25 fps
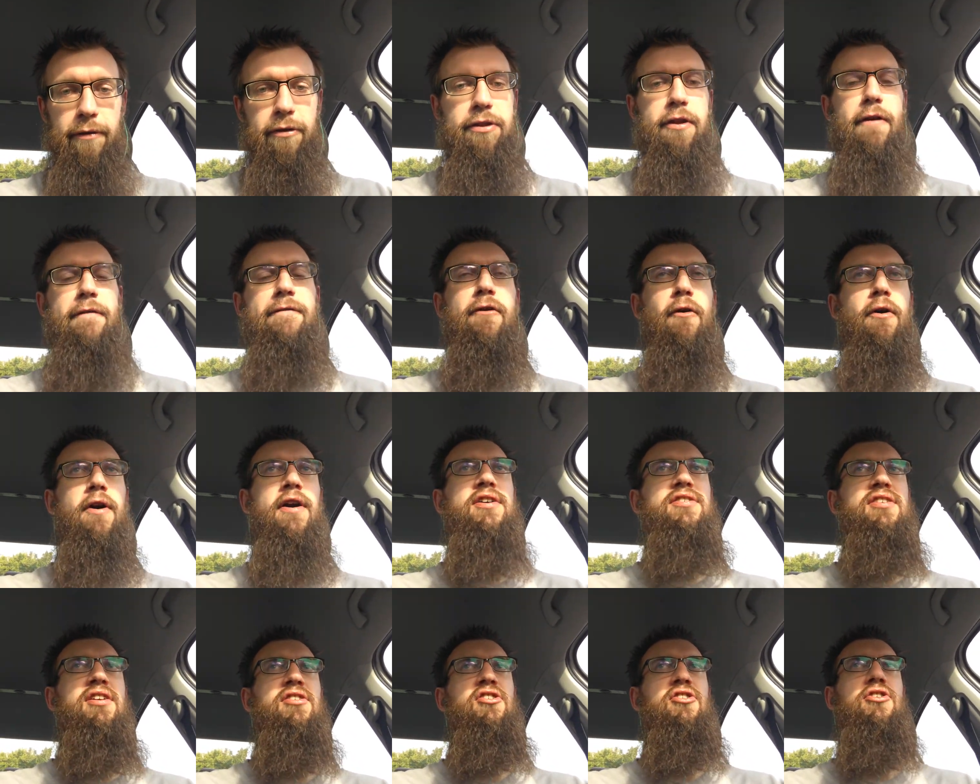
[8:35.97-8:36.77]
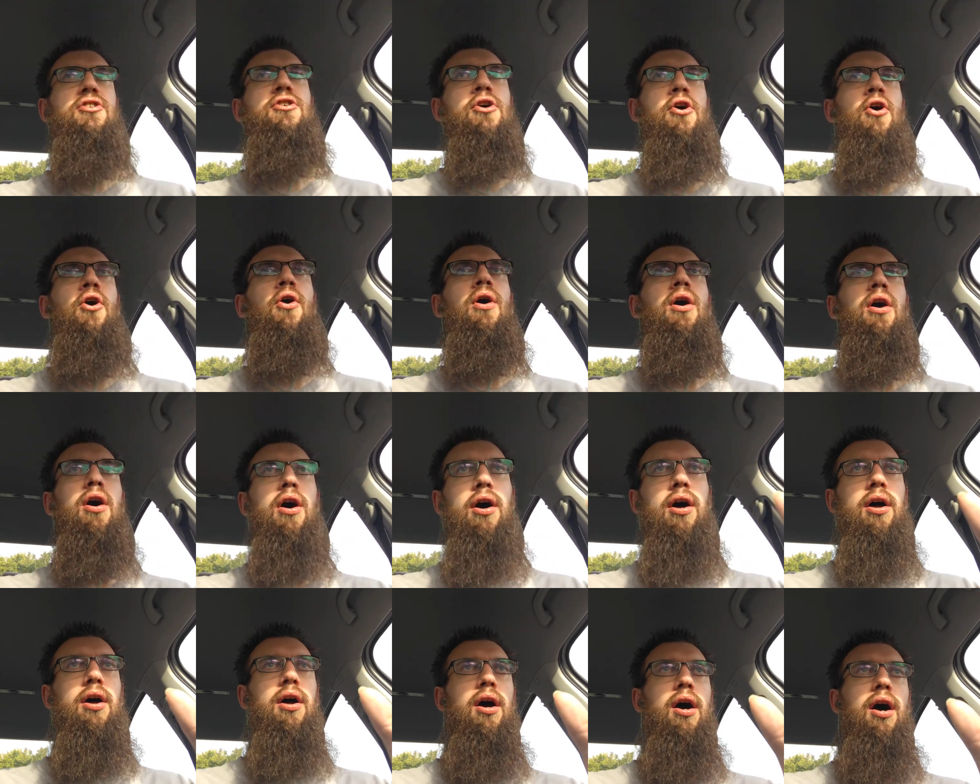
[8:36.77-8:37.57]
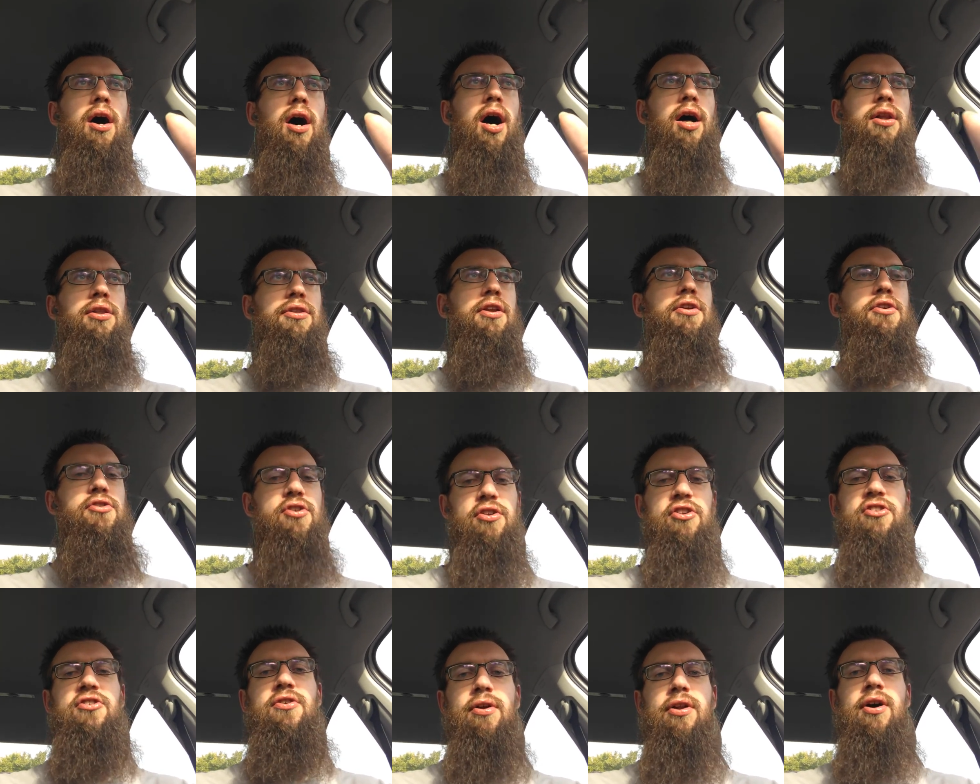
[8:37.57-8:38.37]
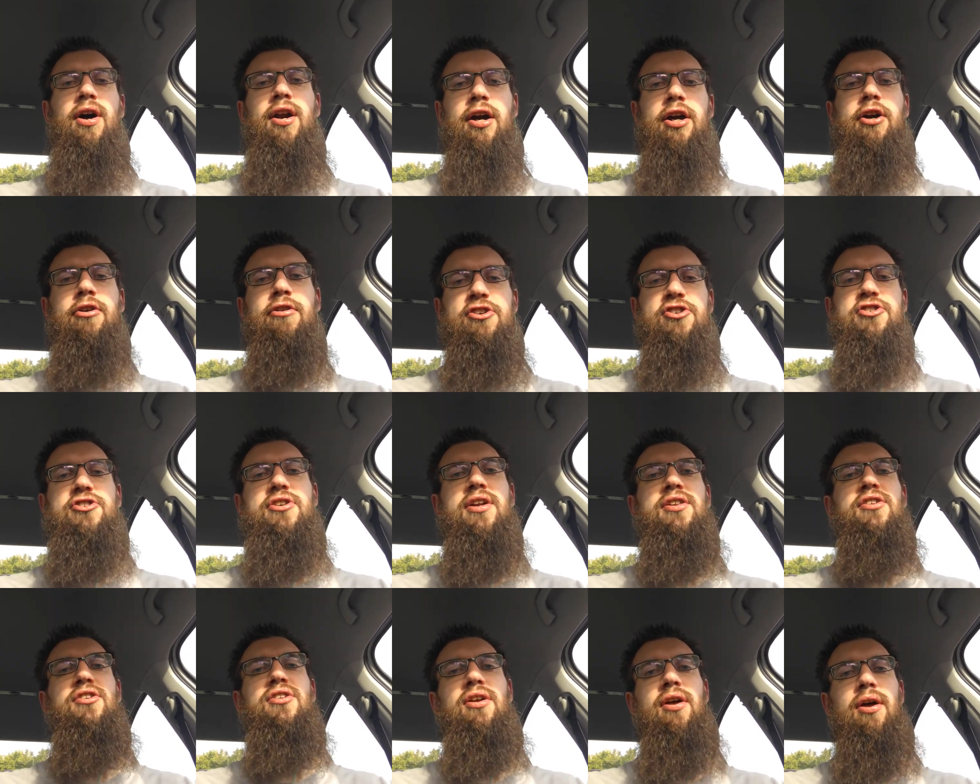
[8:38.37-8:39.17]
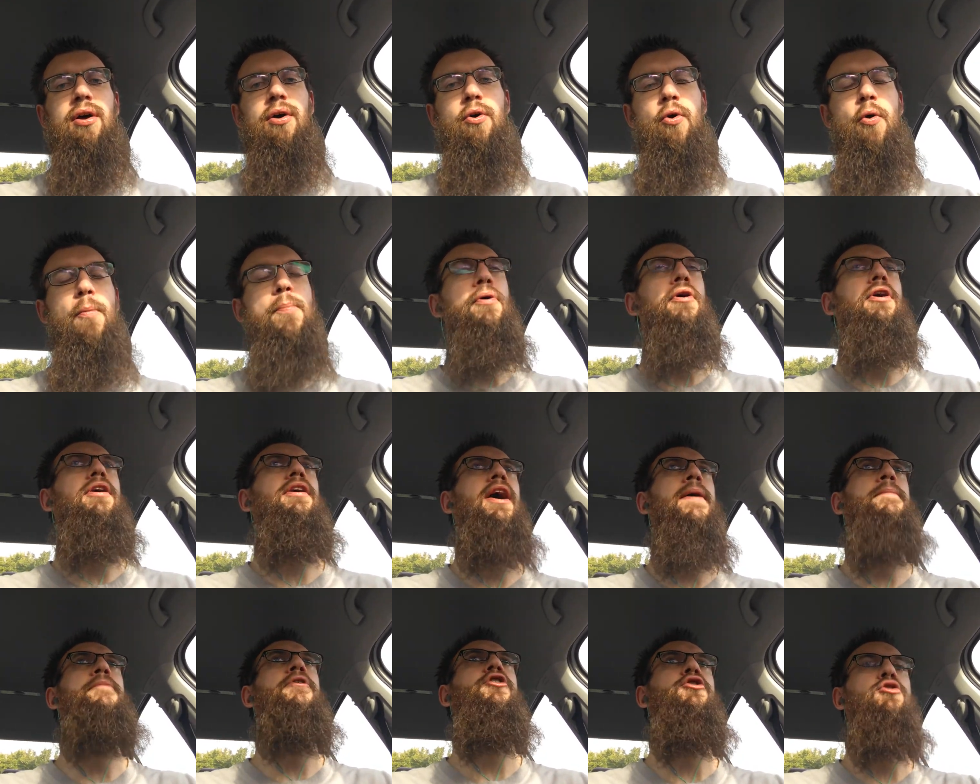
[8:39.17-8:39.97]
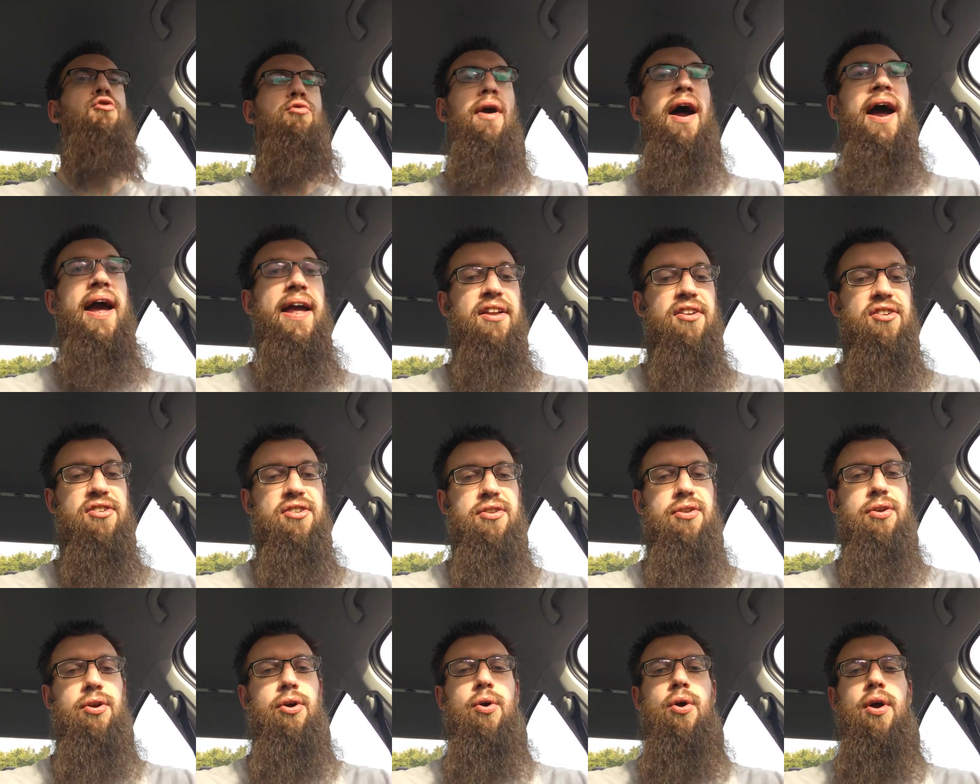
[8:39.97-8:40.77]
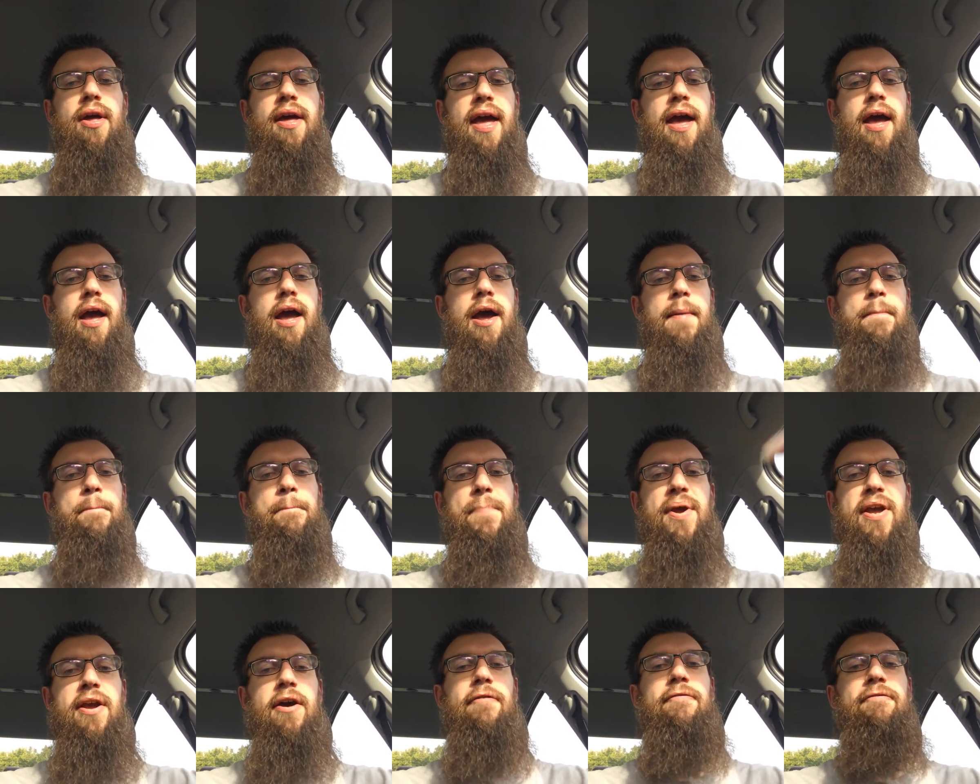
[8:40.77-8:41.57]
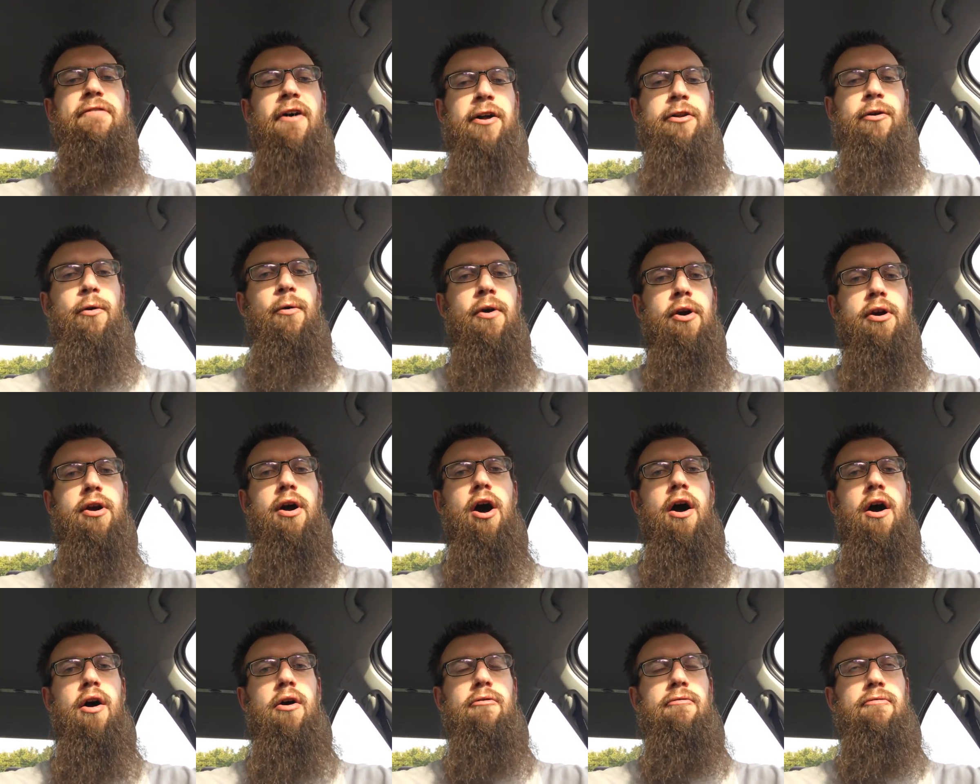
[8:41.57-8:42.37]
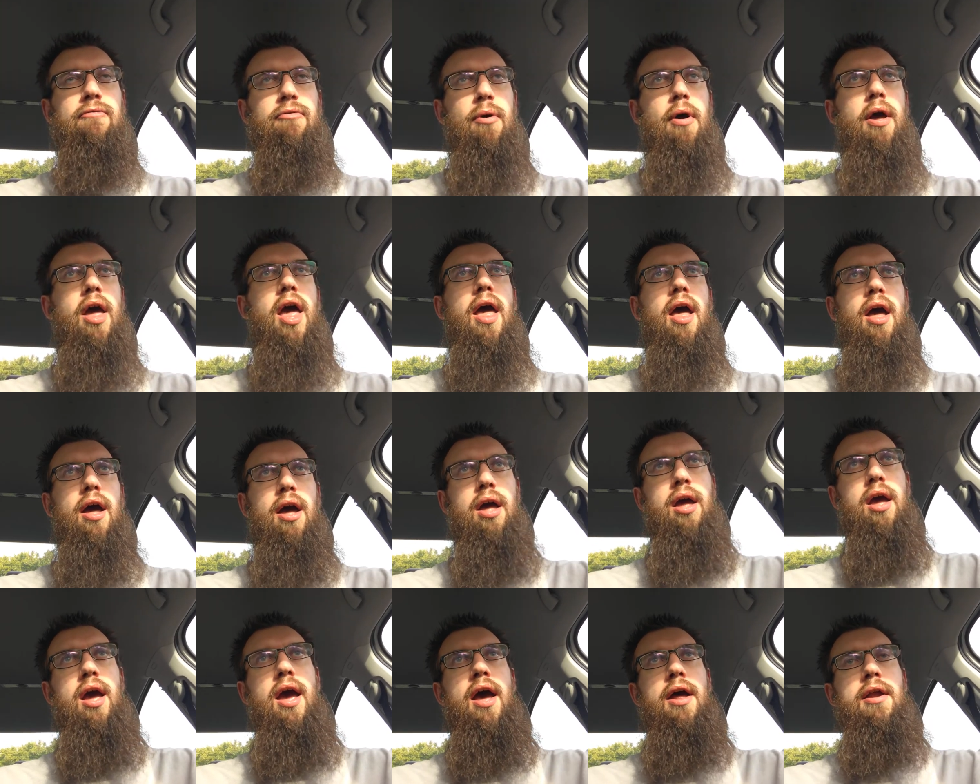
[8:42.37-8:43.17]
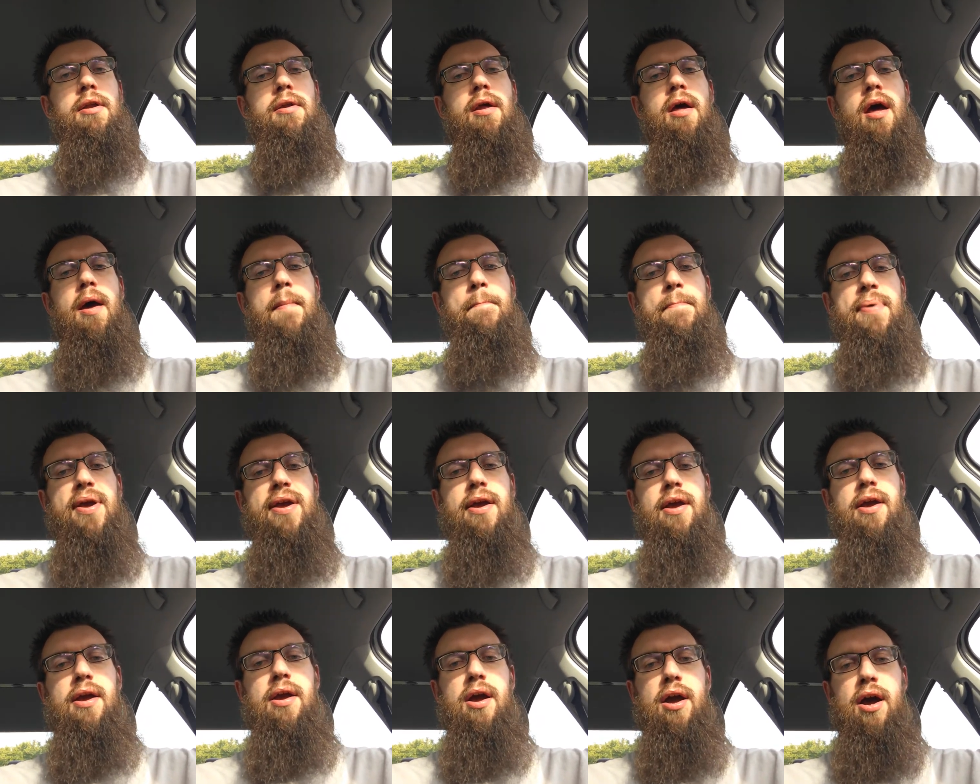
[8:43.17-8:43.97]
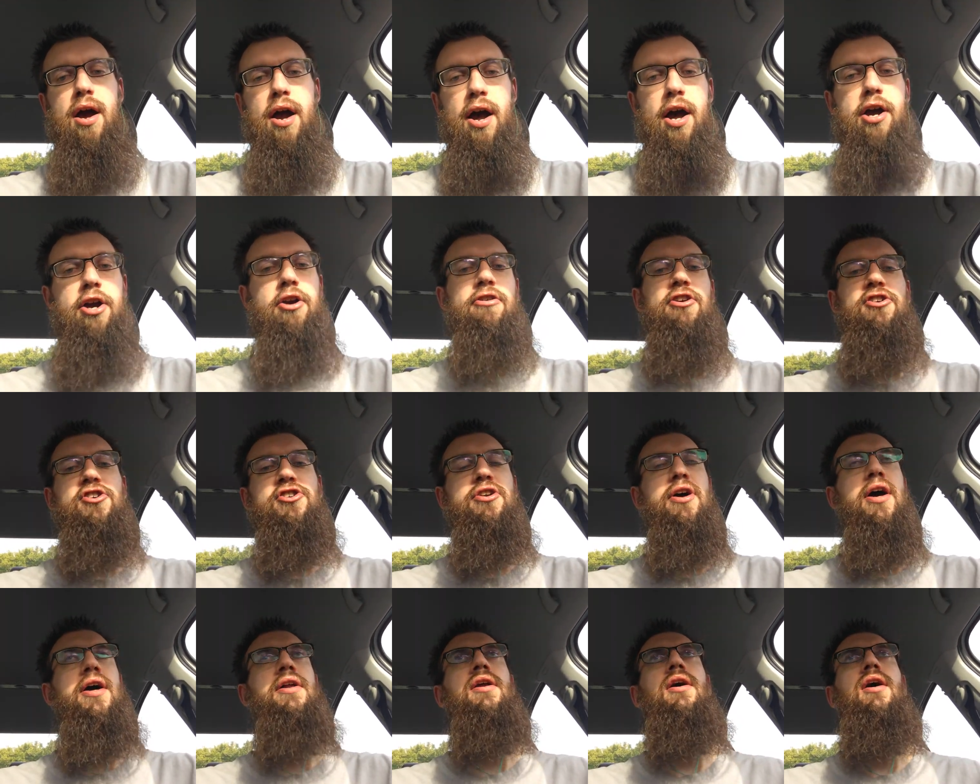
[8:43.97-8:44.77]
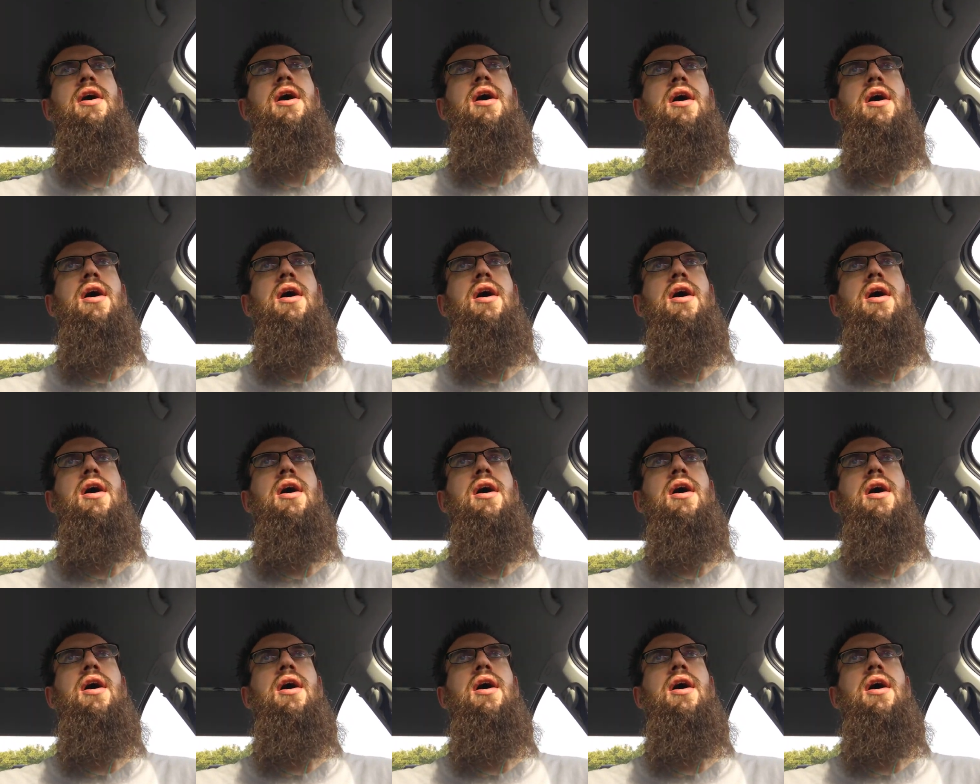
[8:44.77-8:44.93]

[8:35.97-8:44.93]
The forest is still uh, there's still a lot of Christians who proclaim Christ and be a follower of and, and be a Christian